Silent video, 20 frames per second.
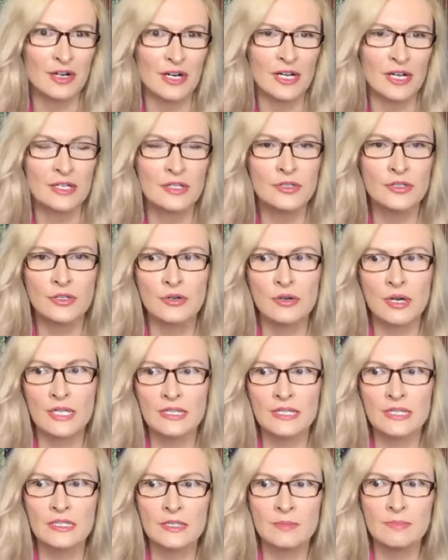And so I
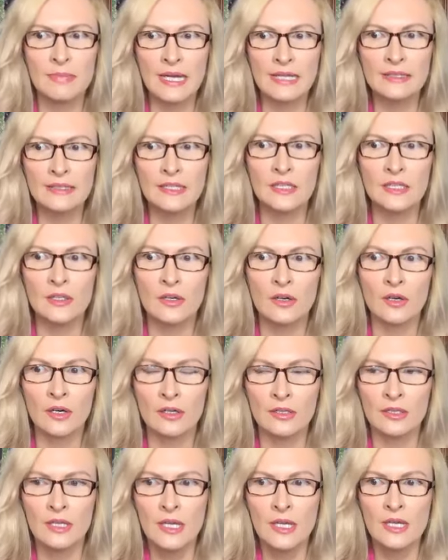think depending
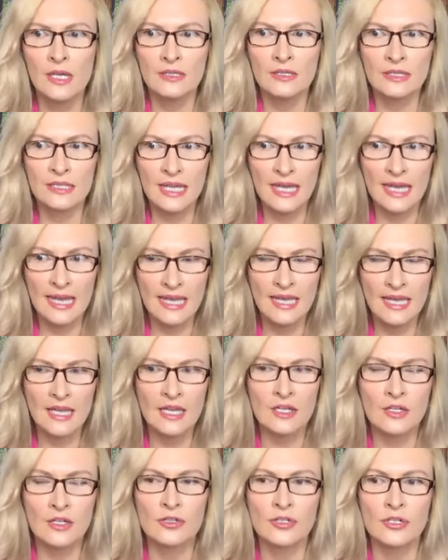on the
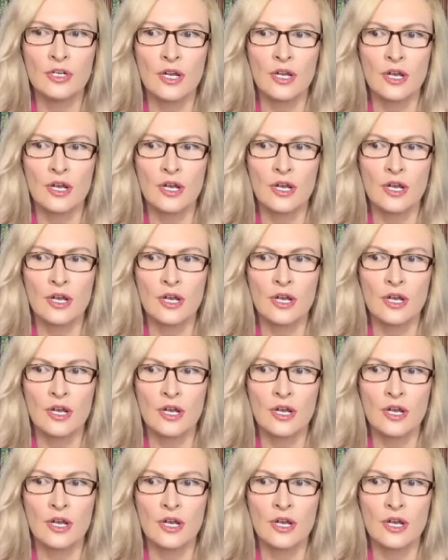age,